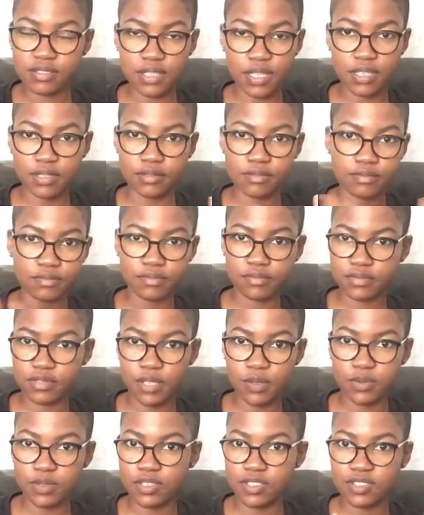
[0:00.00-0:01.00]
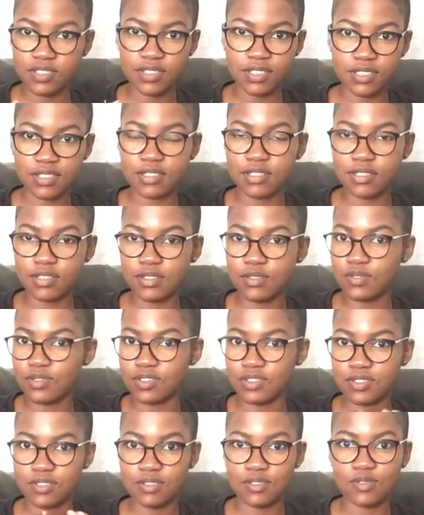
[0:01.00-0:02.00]
They were just sisters who
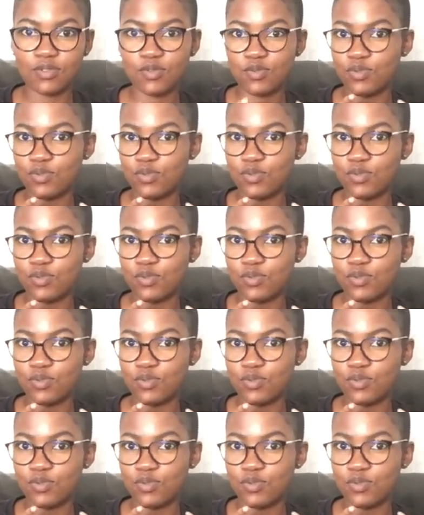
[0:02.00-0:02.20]
just